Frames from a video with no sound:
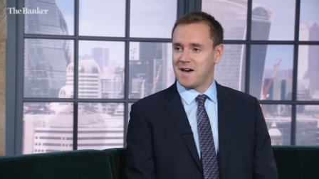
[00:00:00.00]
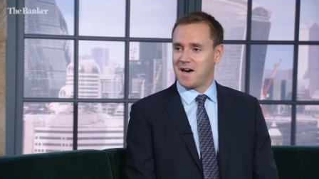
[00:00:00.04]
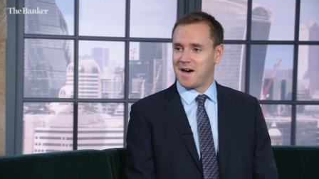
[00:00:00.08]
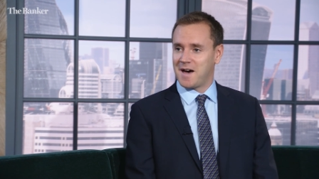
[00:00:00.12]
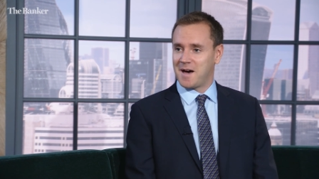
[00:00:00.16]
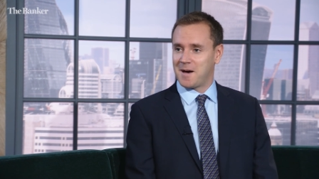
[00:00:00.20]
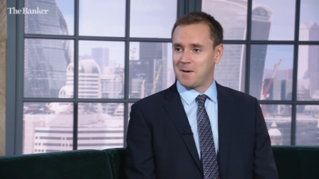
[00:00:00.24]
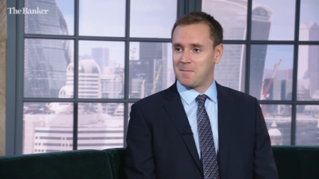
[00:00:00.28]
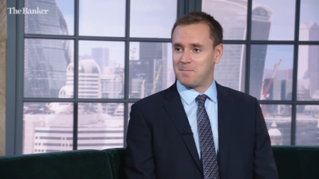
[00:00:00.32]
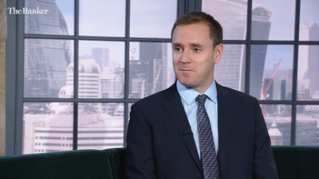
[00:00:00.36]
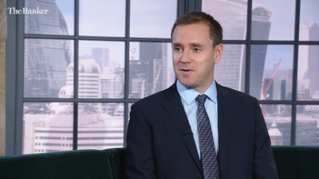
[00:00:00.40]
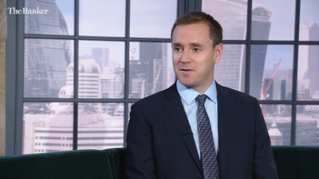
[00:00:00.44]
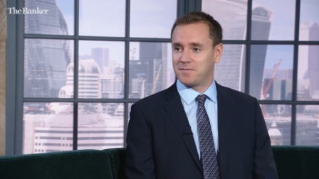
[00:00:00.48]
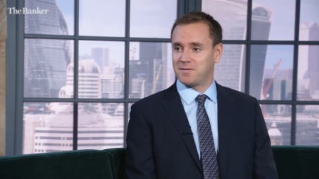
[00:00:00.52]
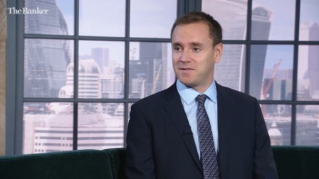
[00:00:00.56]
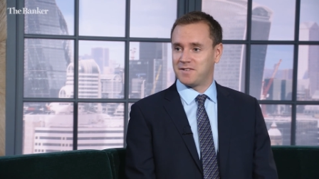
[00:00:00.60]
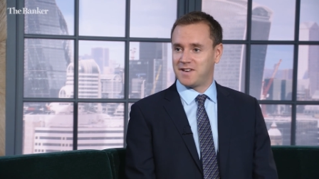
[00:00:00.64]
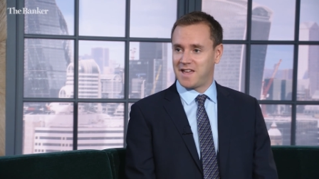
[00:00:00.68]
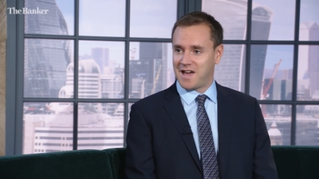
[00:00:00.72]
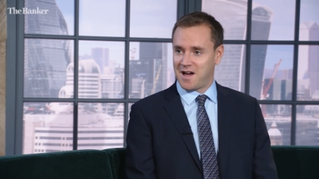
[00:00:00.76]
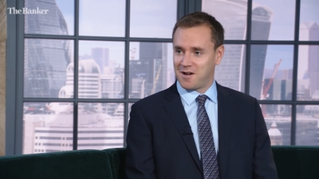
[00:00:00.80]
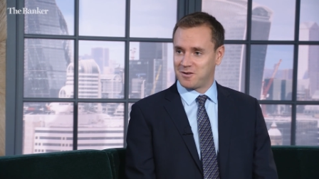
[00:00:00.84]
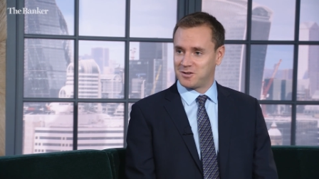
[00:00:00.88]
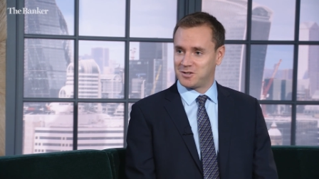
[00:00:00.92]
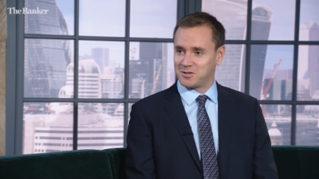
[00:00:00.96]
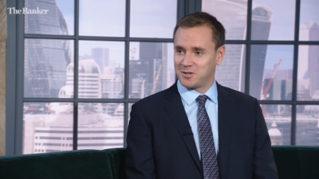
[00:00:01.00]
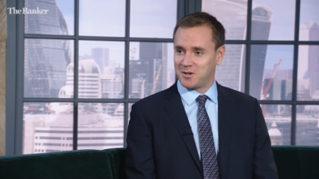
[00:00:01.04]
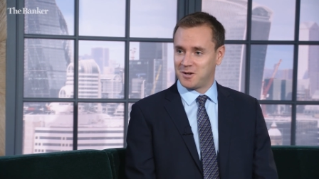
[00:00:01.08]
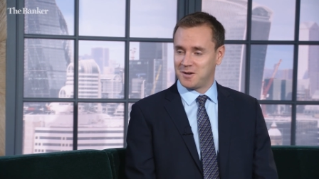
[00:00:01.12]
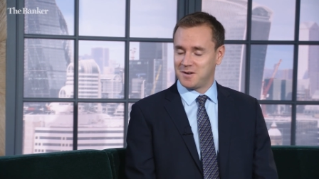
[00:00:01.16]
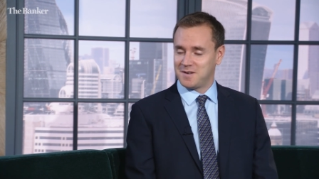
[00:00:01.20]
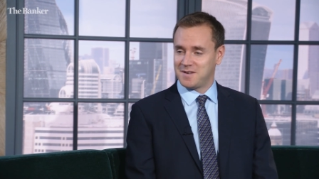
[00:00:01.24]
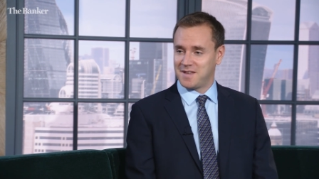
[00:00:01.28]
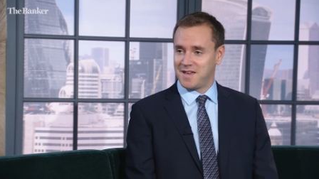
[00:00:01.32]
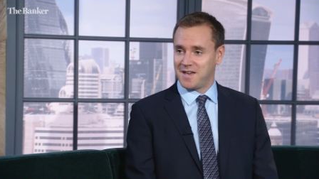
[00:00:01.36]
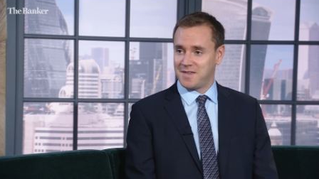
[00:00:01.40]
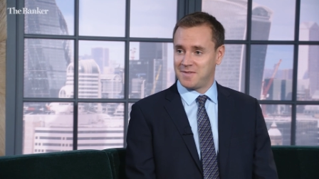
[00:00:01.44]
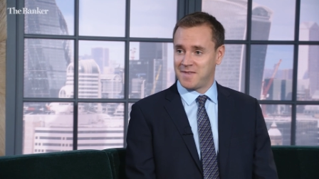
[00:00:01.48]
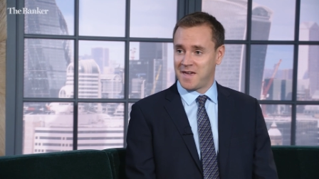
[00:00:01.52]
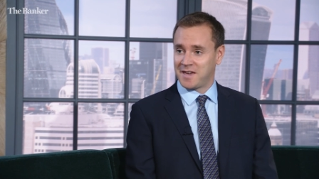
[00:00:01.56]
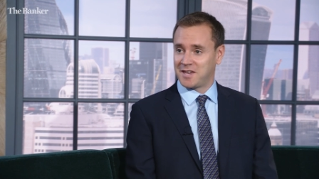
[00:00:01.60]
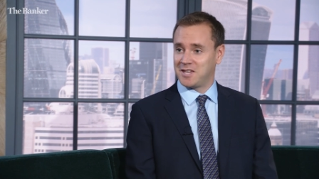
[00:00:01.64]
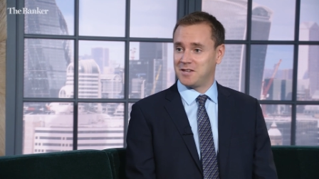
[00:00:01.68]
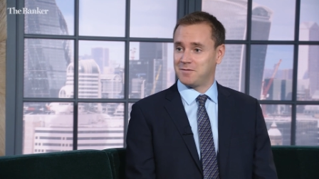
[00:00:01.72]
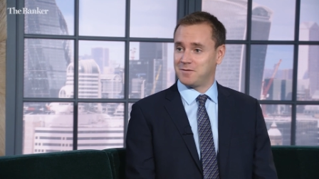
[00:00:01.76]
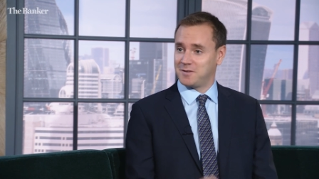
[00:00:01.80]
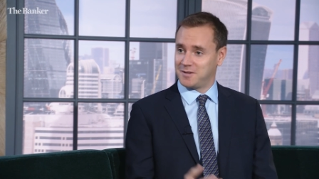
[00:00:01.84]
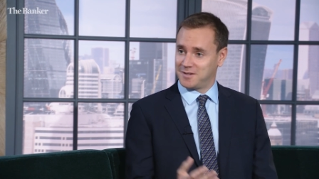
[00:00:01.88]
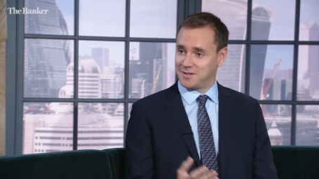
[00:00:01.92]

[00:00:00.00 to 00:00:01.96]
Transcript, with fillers: Um, but for now, John, uh, thank you